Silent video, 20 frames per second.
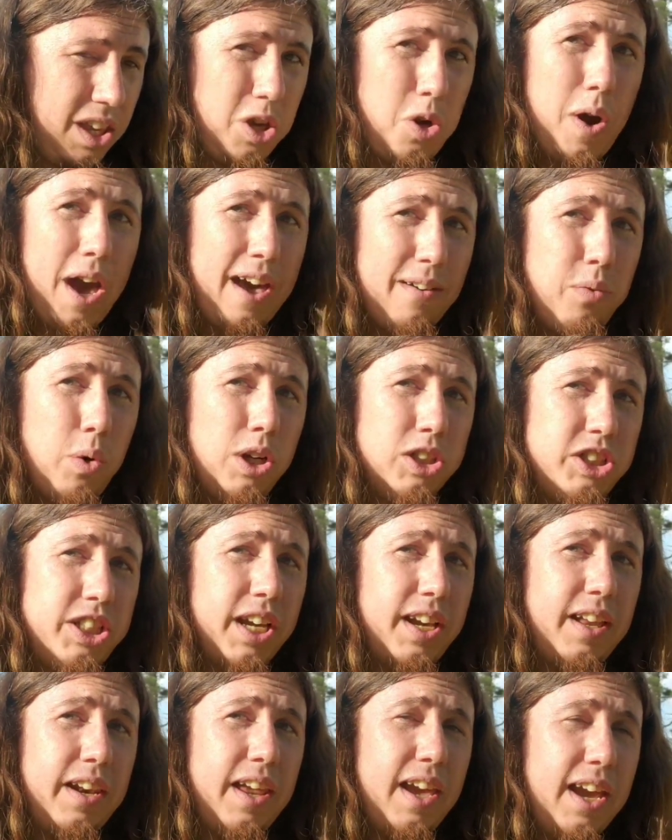you have one
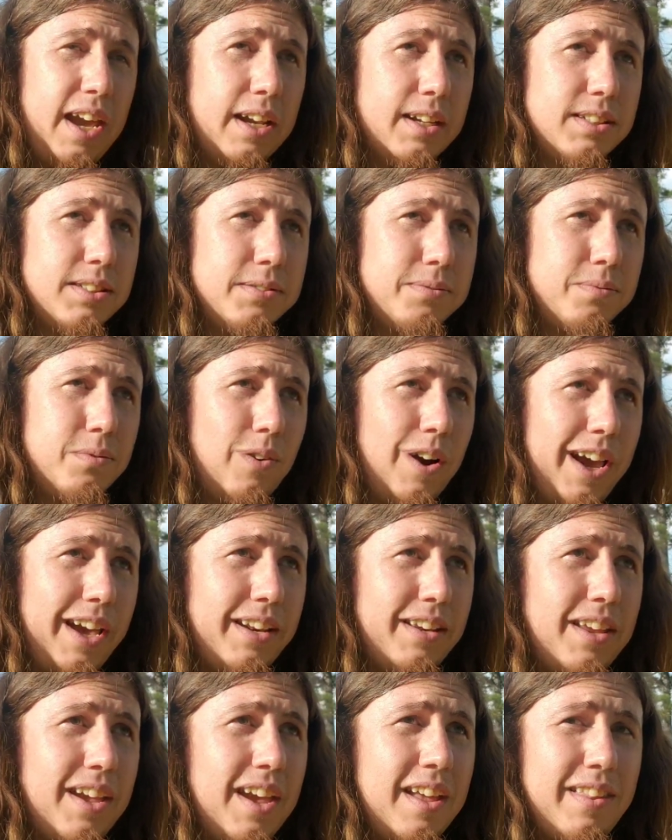chicken to eat, right?